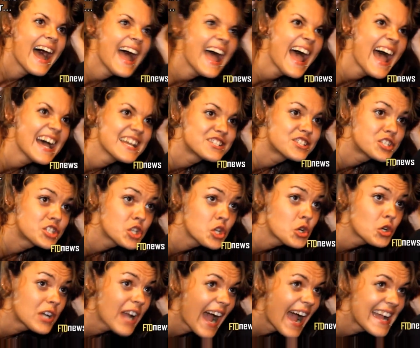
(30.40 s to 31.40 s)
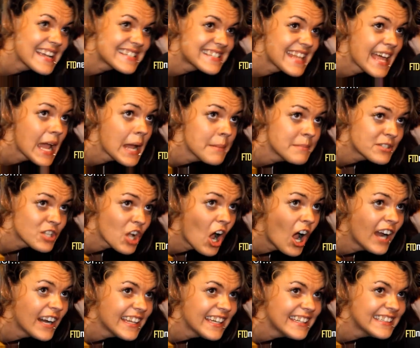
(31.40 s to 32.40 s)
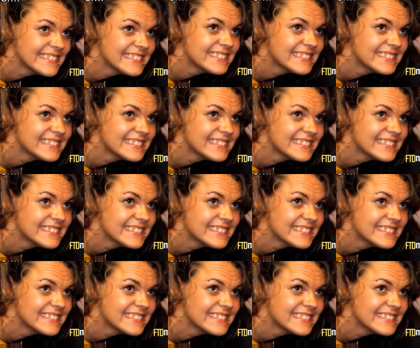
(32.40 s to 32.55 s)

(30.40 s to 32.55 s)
I had two guys' names on it.